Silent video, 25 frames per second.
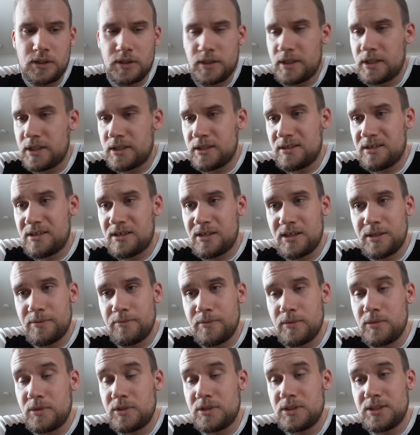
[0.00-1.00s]

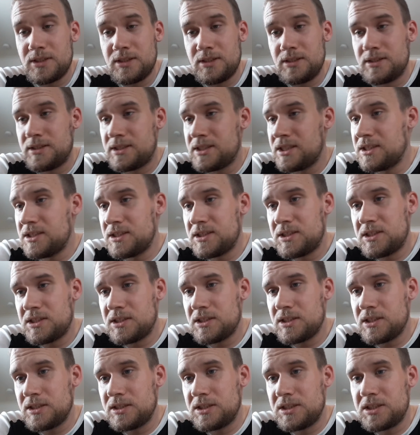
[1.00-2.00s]
And
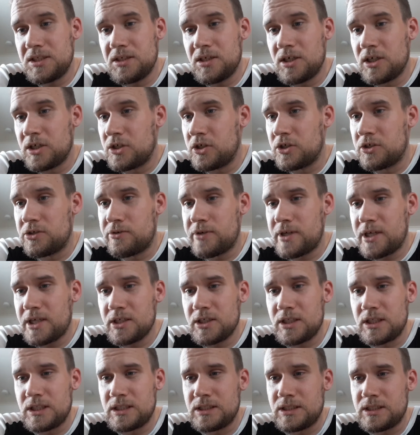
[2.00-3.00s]
since she got her
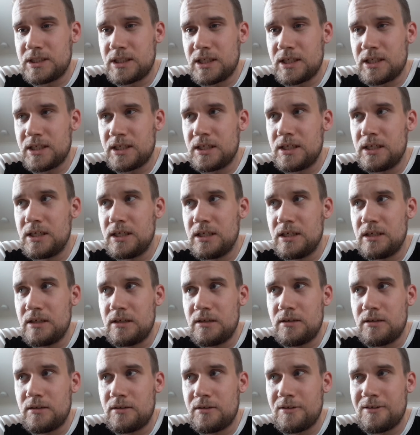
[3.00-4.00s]
dragons,
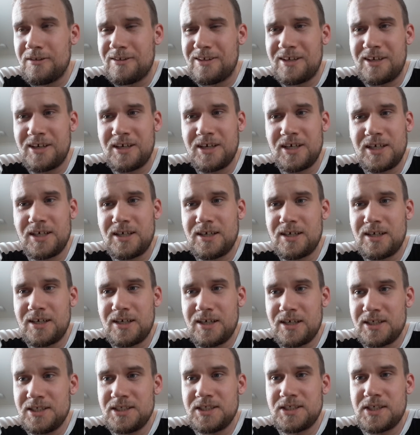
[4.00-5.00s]

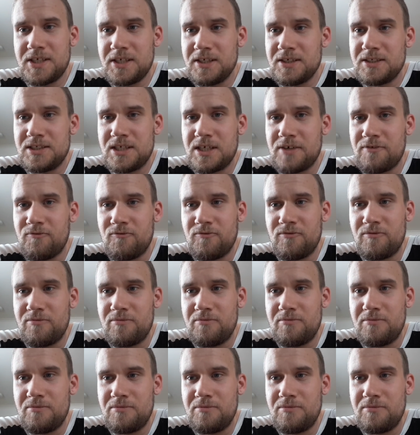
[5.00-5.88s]
I think she have